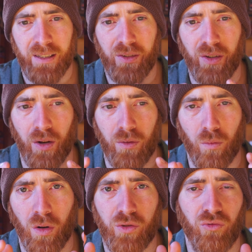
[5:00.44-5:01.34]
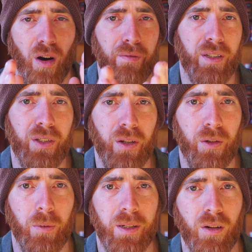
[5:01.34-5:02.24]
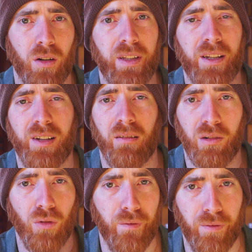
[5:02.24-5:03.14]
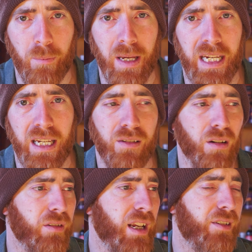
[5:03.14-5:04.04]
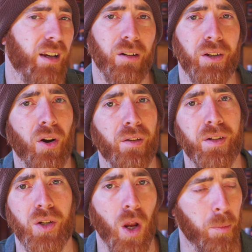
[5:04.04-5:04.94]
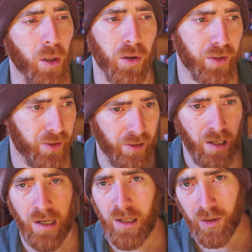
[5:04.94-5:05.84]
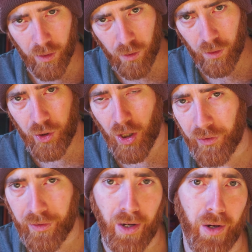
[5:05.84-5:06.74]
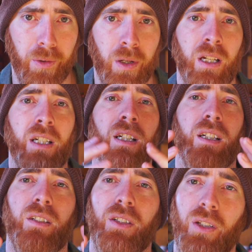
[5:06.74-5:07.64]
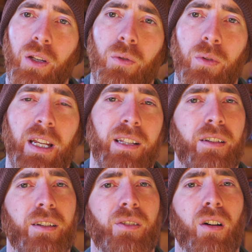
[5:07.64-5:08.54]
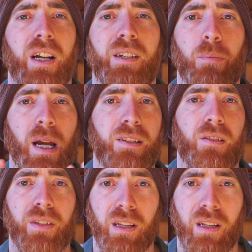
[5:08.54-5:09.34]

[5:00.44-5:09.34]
So what's right for you is not necessarily right for me, is not necessarily right for Joe Blogs or John Doe. You need to decide based on the